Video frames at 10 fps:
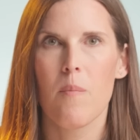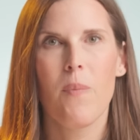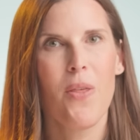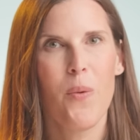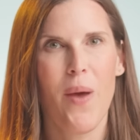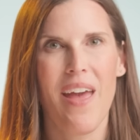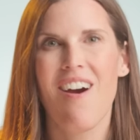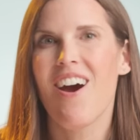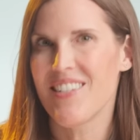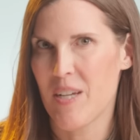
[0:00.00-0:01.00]
By the way,
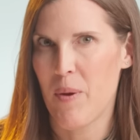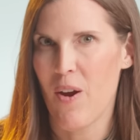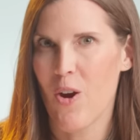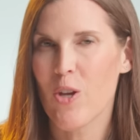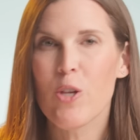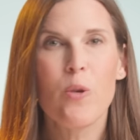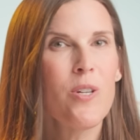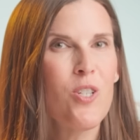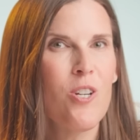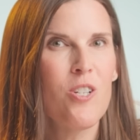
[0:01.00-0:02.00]
hot tip here, you
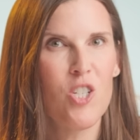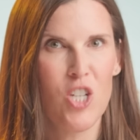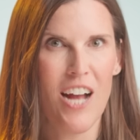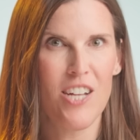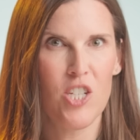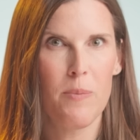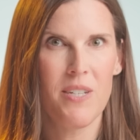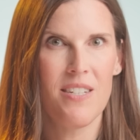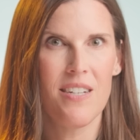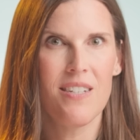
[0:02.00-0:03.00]
can turn to
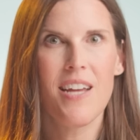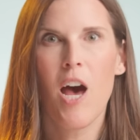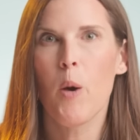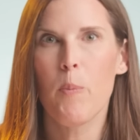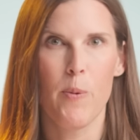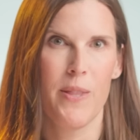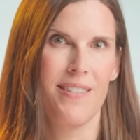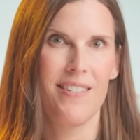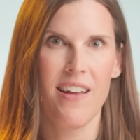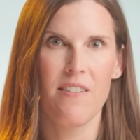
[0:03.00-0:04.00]
ChatGPT to help you with
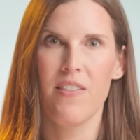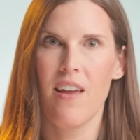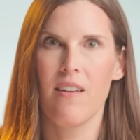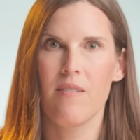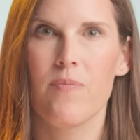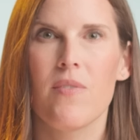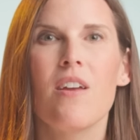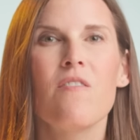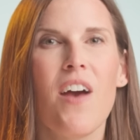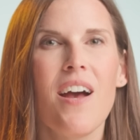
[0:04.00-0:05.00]
this kind of thing.
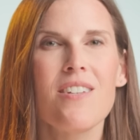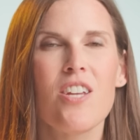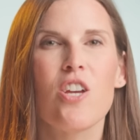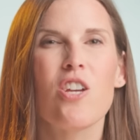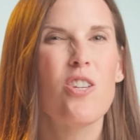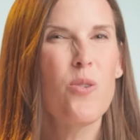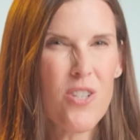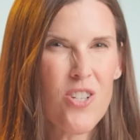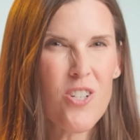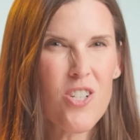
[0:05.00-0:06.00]
In fact, you can
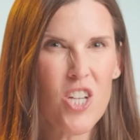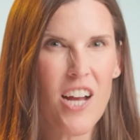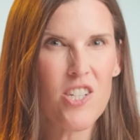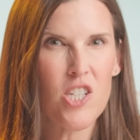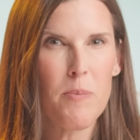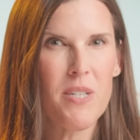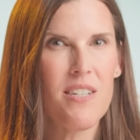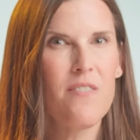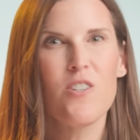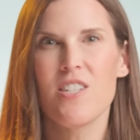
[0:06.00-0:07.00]
turn to
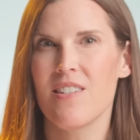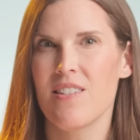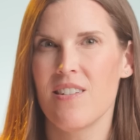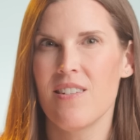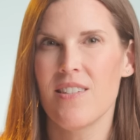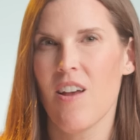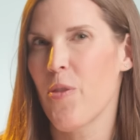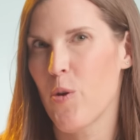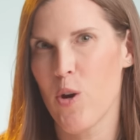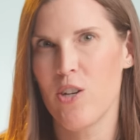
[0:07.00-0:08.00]
ChatGPT for assistance on
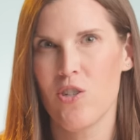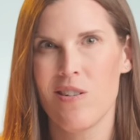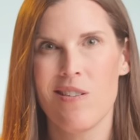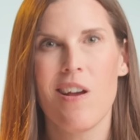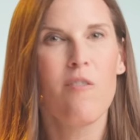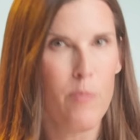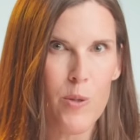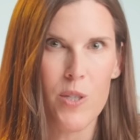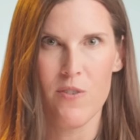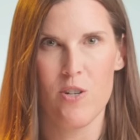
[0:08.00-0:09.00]
the creation of
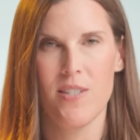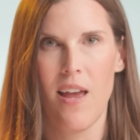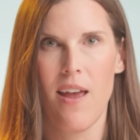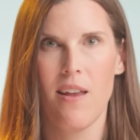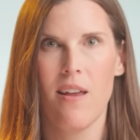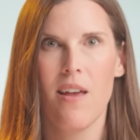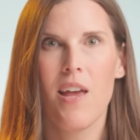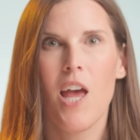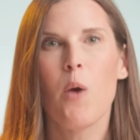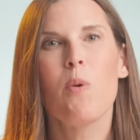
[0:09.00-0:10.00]
most of your site.
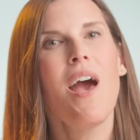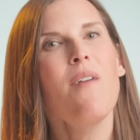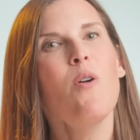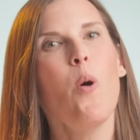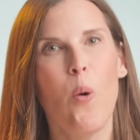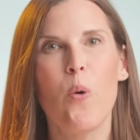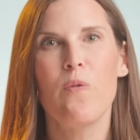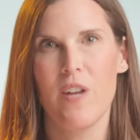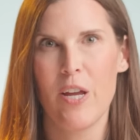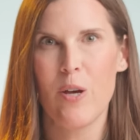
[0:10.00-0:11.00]
And we have a whole
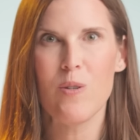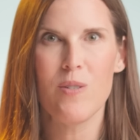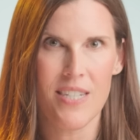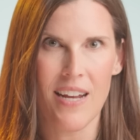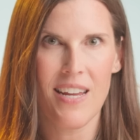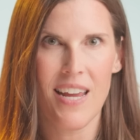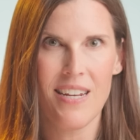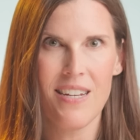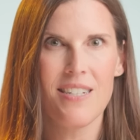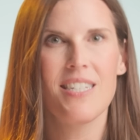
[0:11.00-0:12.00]
video
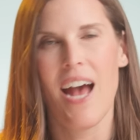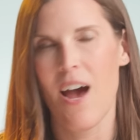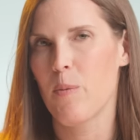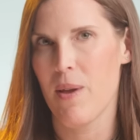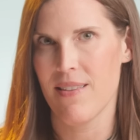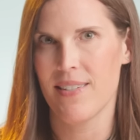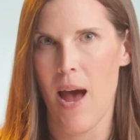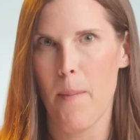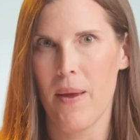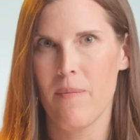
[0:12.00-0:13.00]
dedicated to how to make this
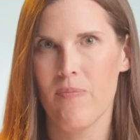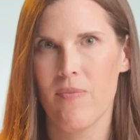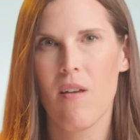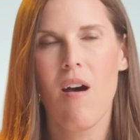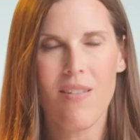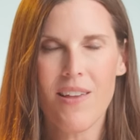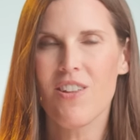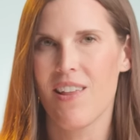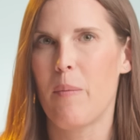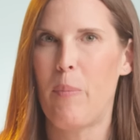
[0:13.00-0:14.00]
happen. I'll leave a
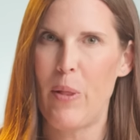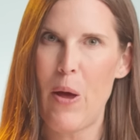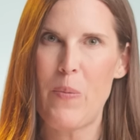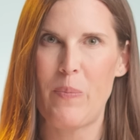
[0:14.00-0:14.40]
link below.